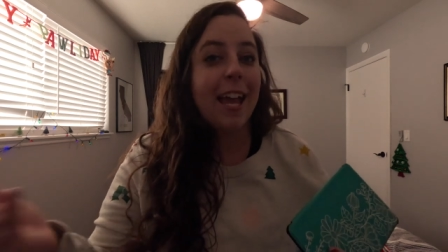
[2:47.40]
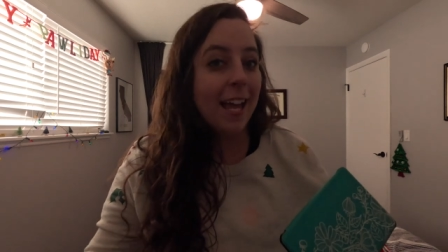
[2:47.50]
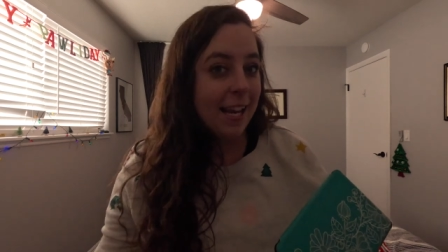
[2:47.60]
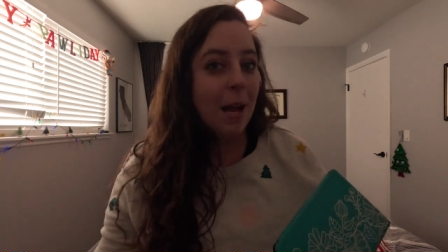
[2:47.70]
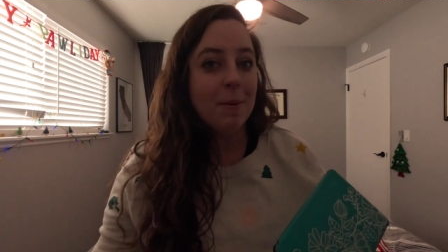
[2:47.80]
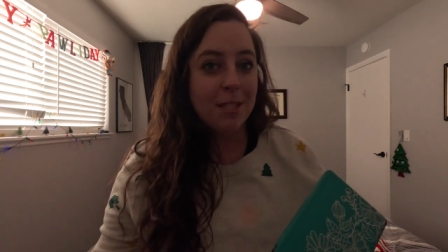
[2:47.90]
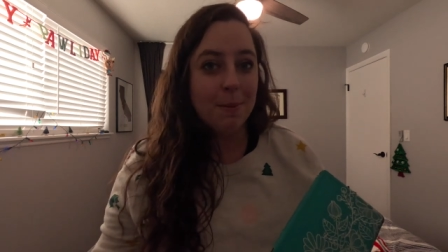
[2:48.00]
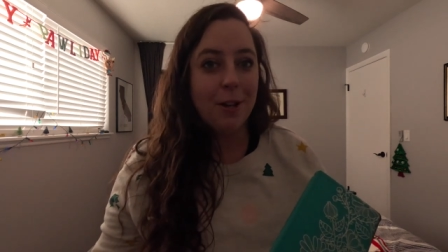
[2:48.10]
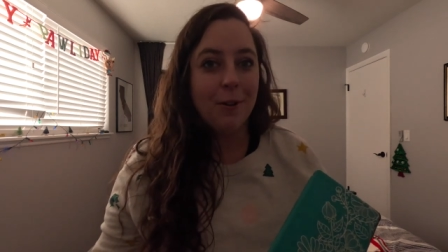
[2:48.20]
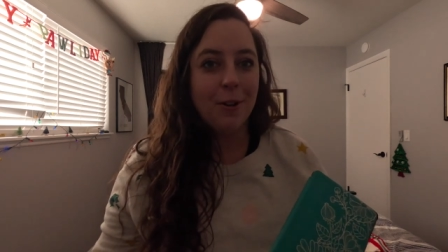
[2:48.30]
and happens to
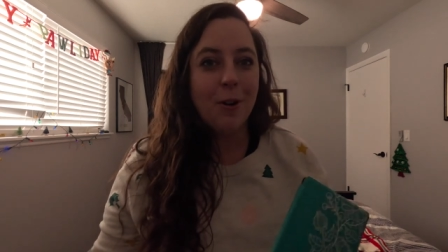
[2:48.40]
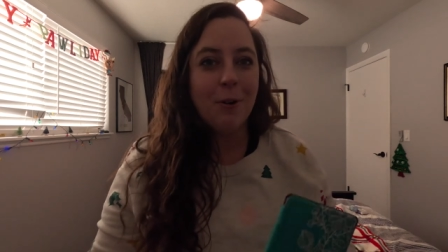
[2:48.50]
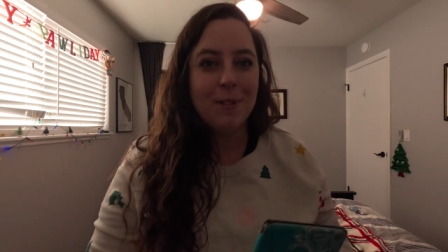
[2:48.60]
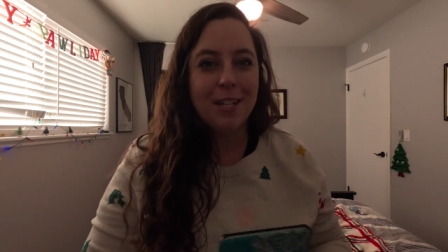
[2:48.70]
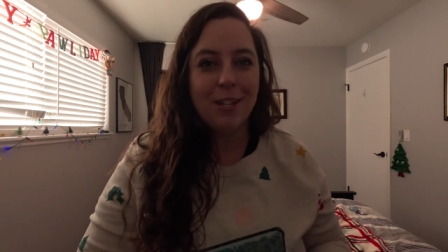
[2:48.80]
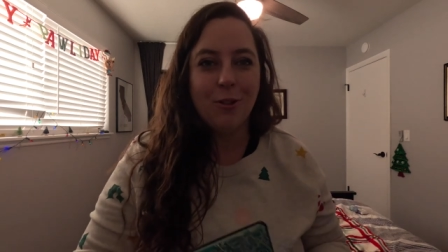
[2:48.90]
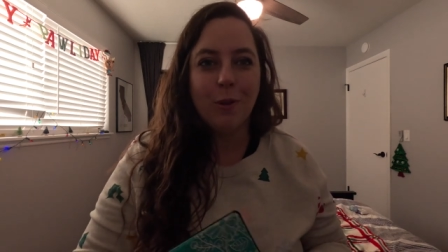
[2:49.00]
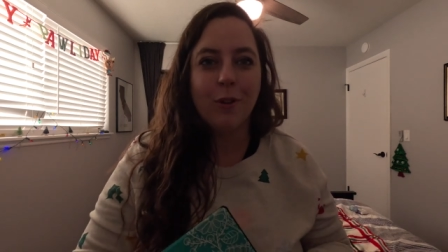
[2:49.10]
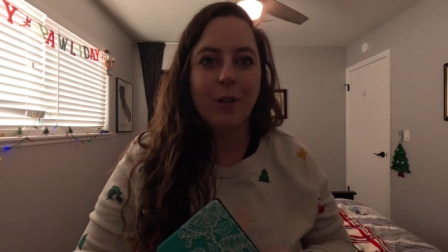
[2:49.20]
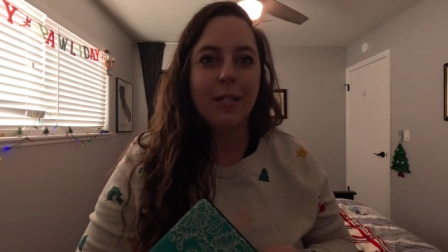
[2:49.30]
be going home to Illinois
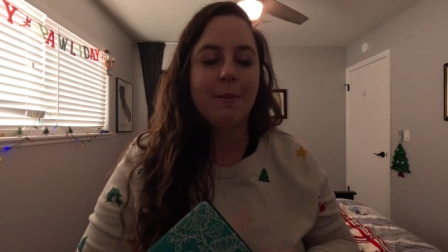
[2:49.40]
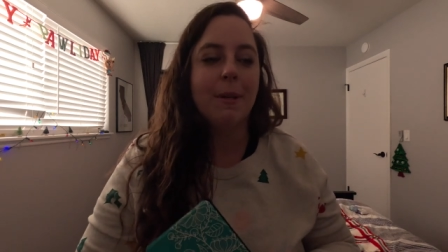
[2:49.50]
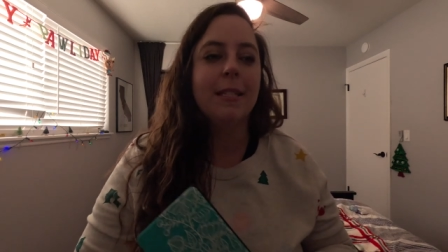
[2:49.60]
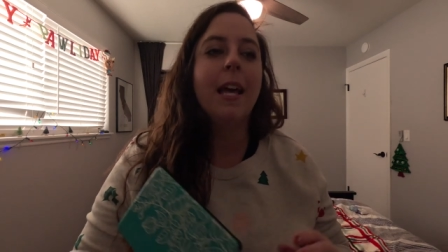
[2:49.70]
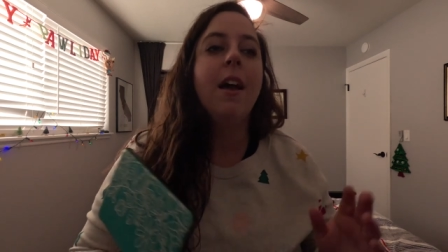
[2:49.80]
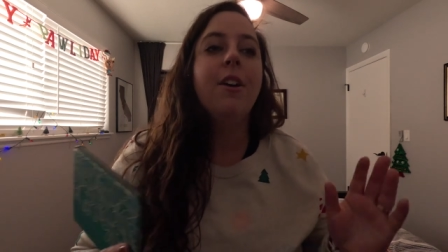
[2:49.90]
for Christmas,